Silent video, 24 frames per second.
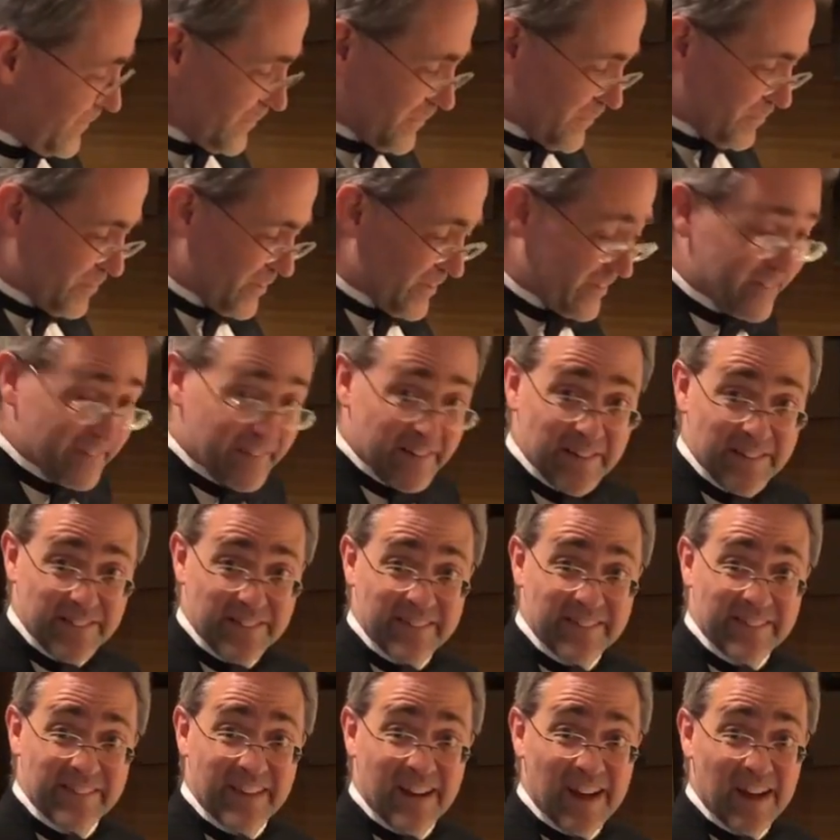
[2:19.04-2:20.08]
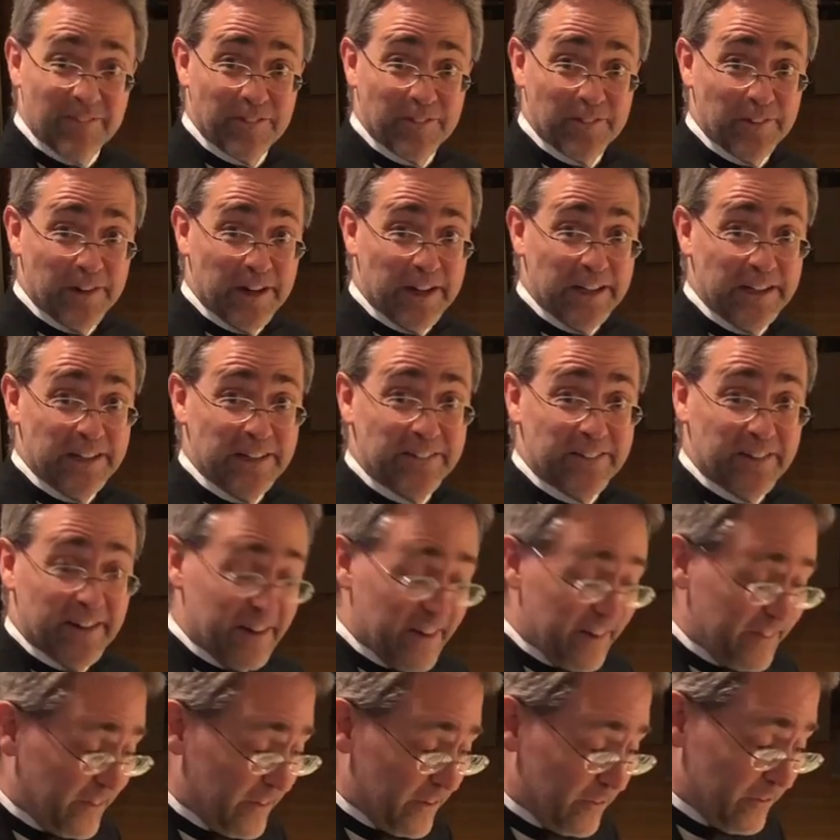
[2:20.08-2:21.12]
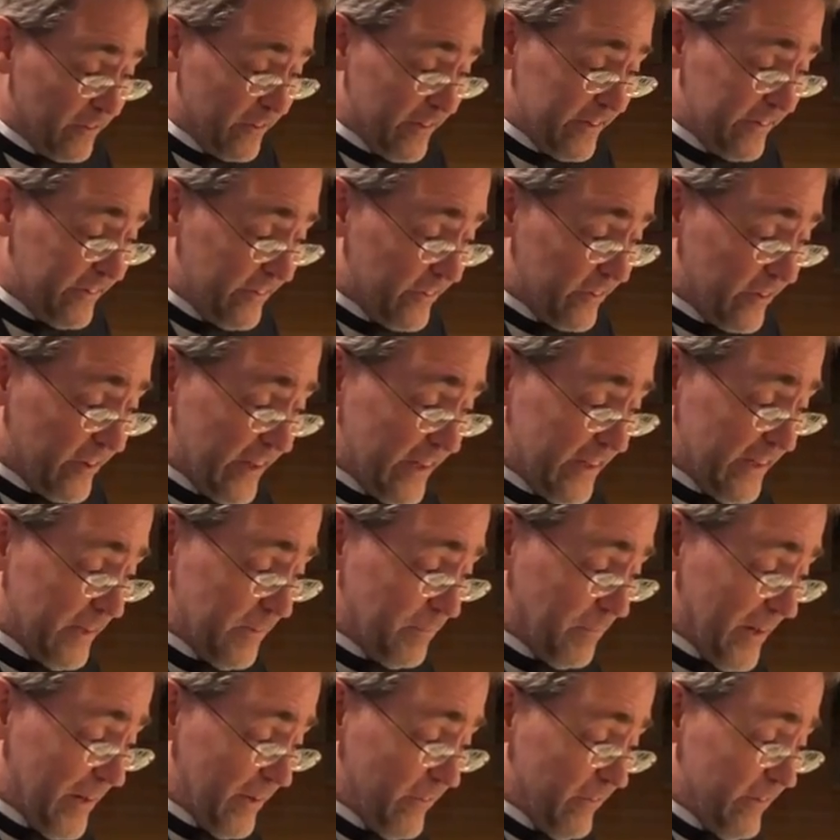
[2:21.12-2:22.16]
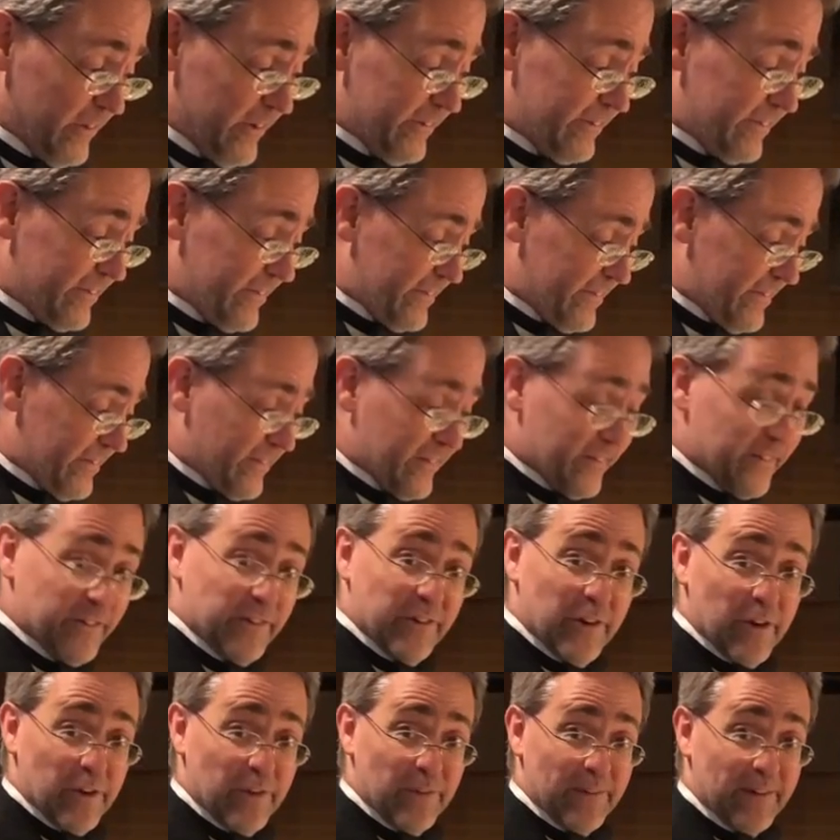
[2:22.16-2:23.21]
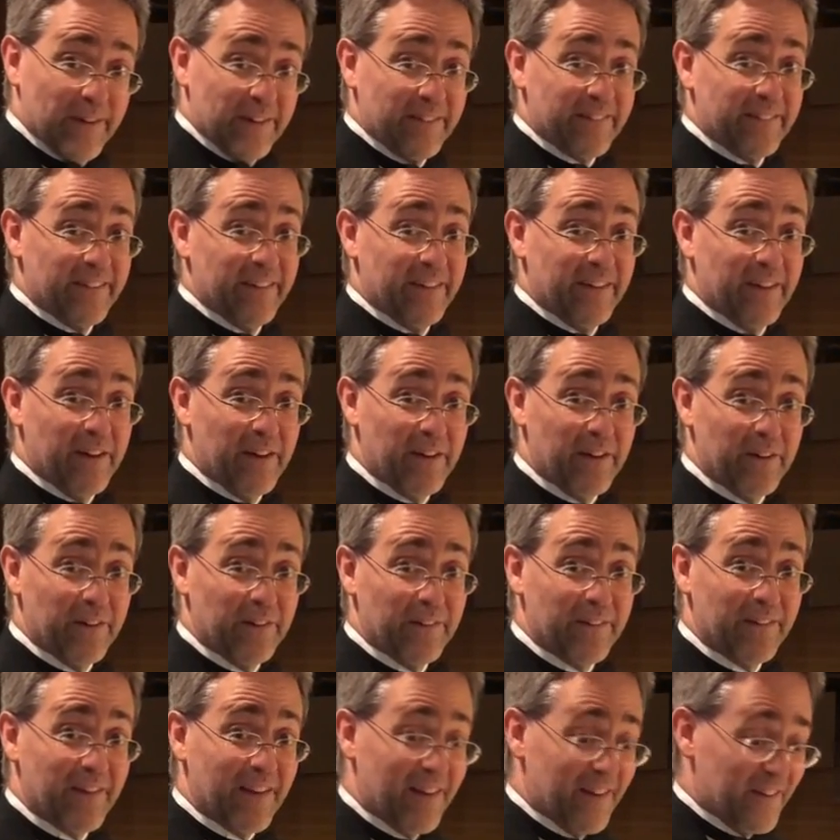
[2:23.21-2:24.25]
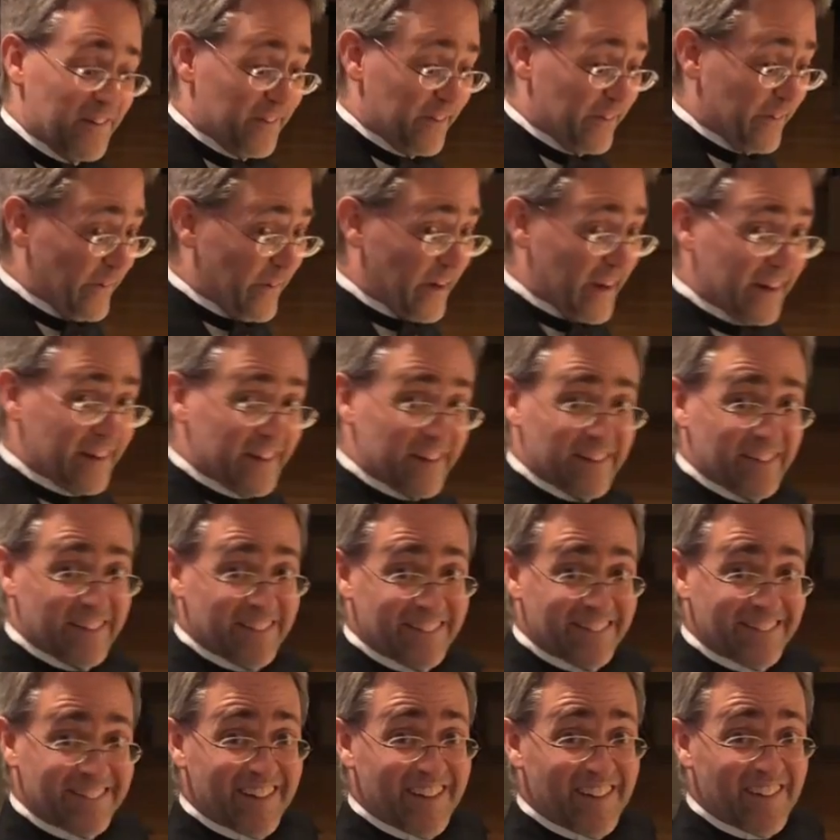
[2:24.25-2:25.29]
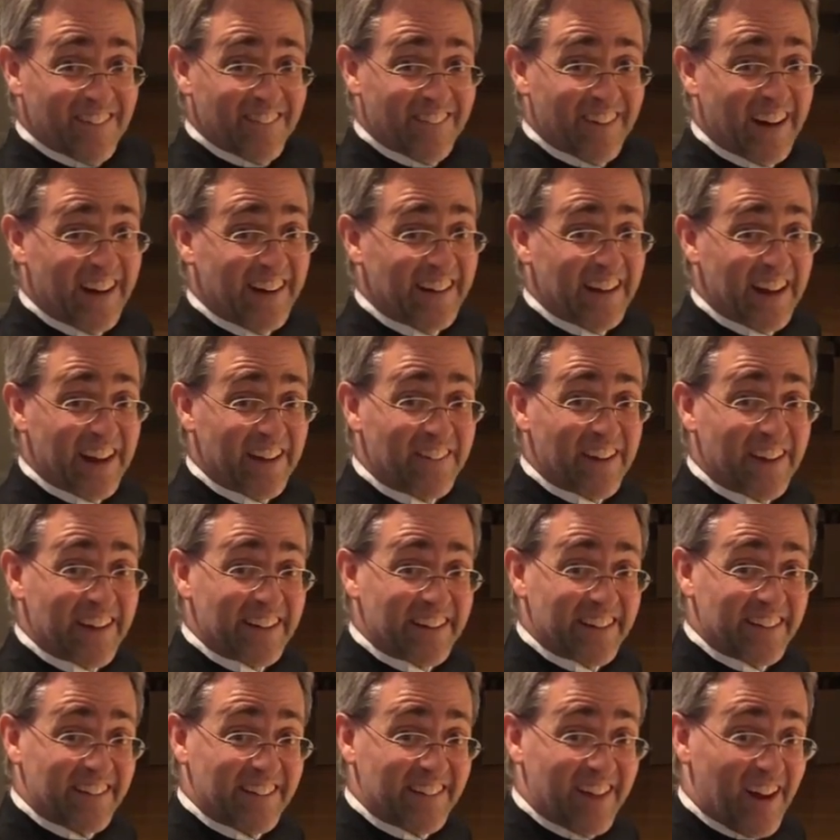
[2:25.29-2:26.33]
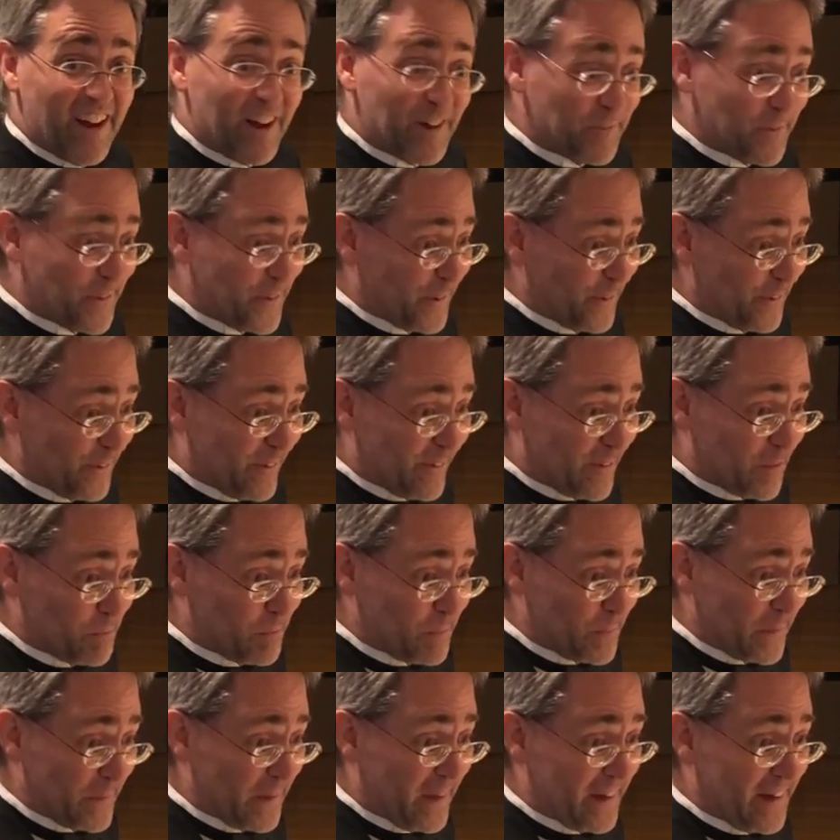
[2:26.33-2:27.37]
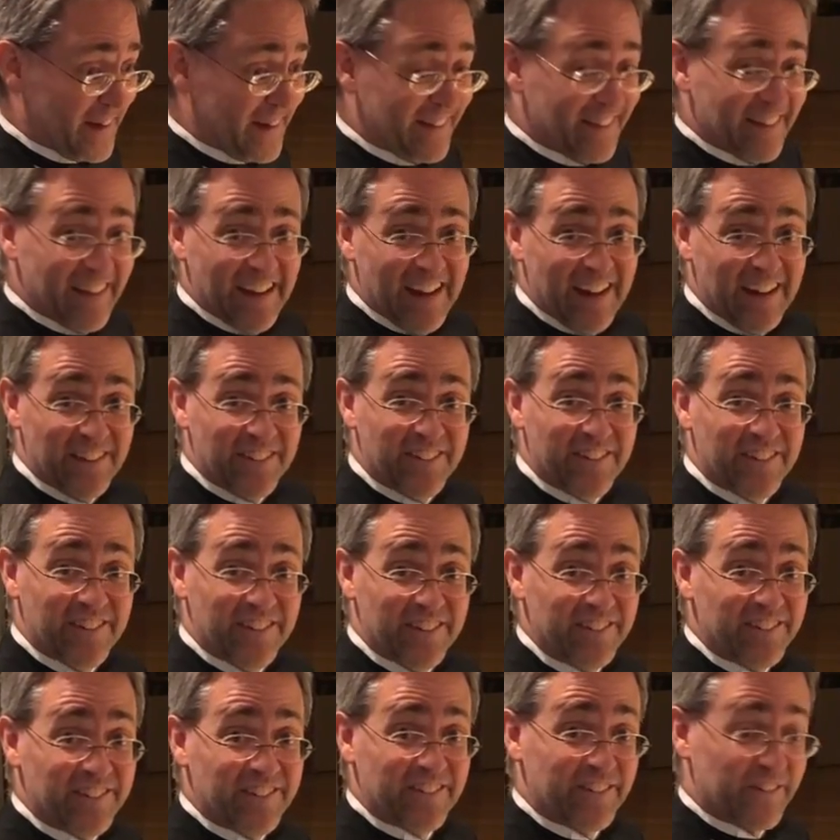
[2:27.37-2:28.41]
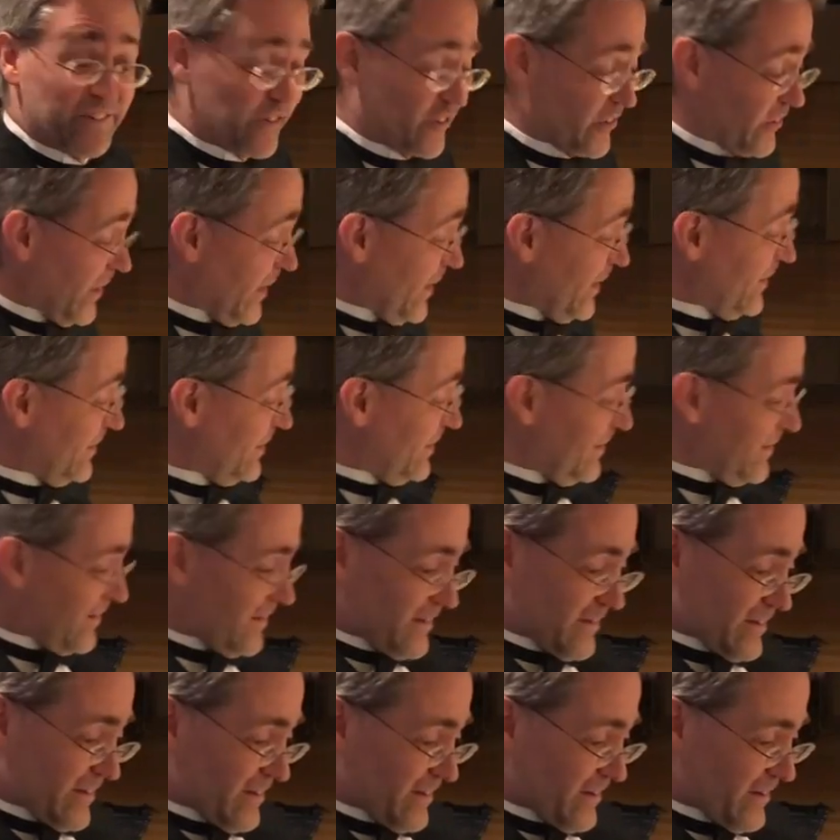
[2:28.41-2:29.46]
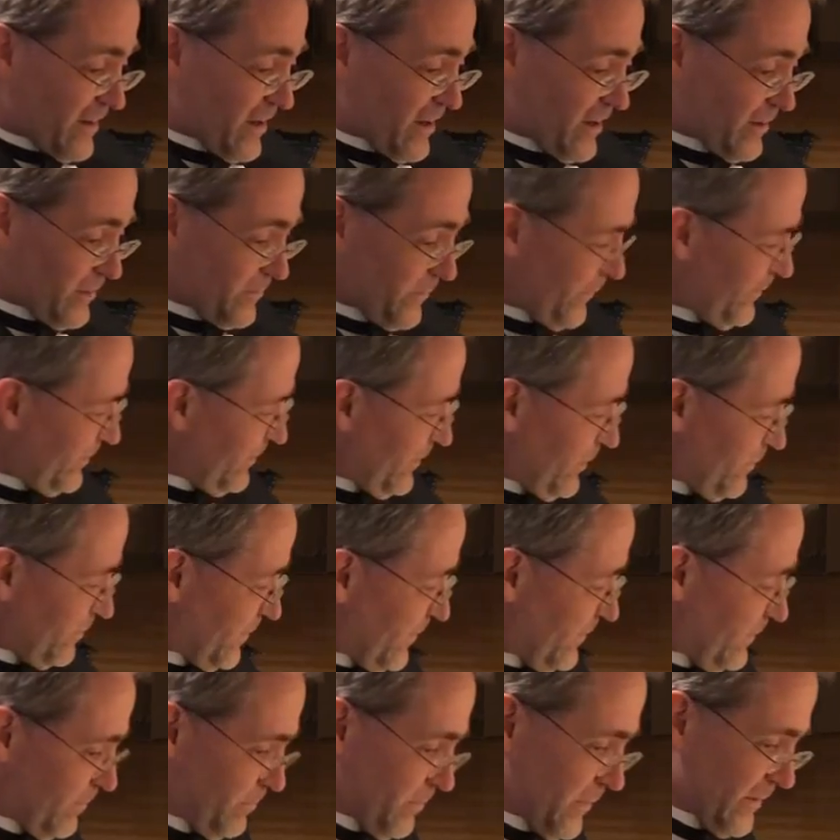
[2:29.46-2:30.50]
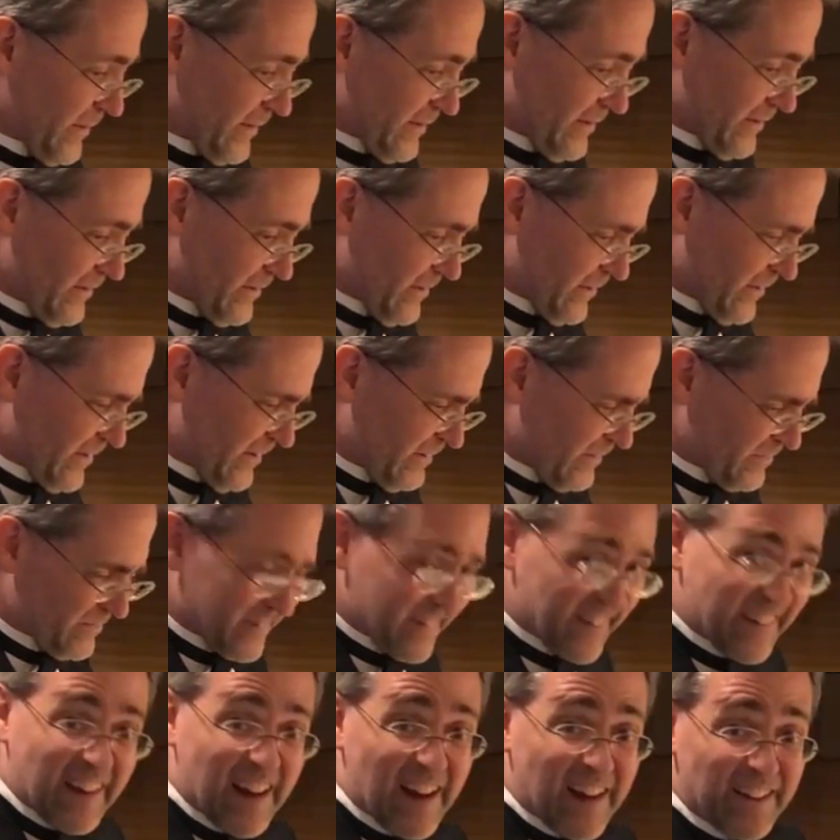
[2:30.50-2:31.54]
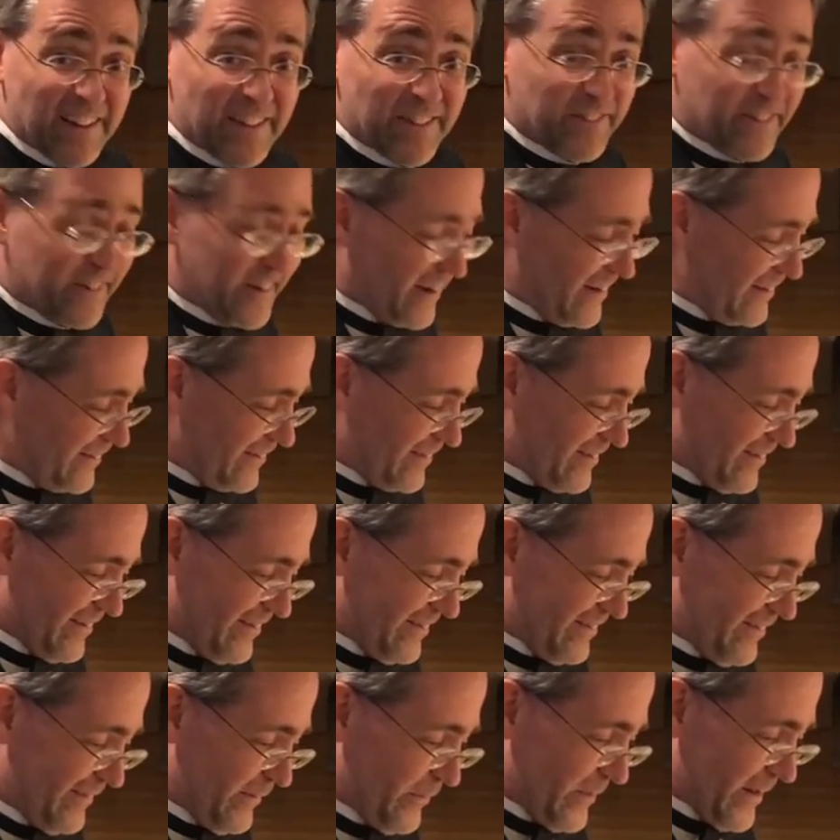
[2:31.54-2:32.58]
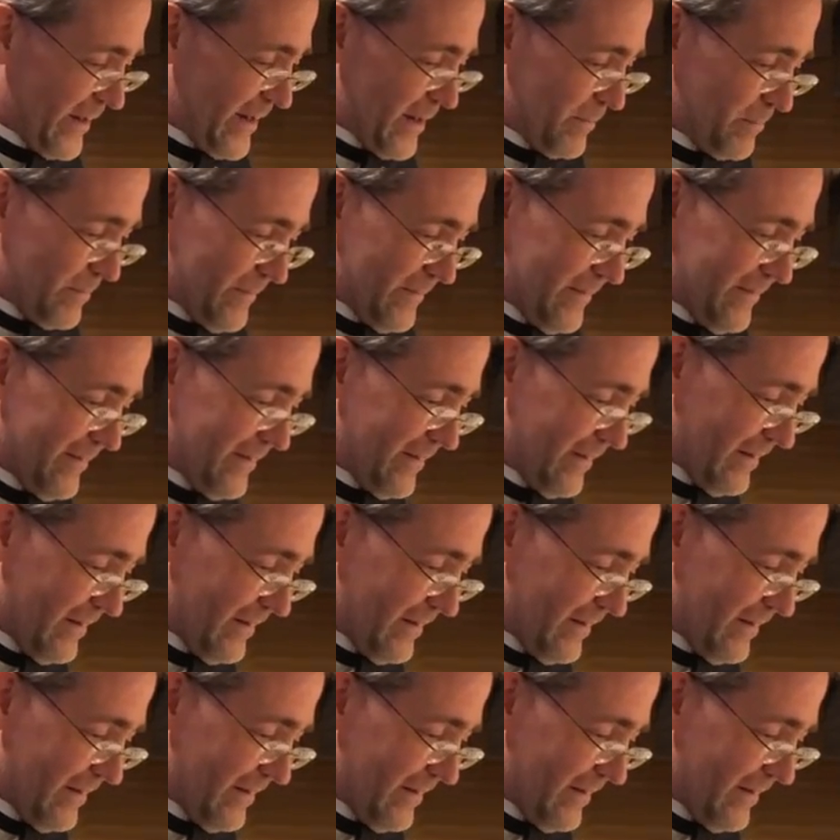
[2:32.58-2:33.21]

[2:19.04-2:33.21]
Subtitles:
since I've already done the wrist training, my wrists know where to go. So right now I can almost play the etude straight. Yeah, almost up to speed, or kind of fast. Let's see what happens.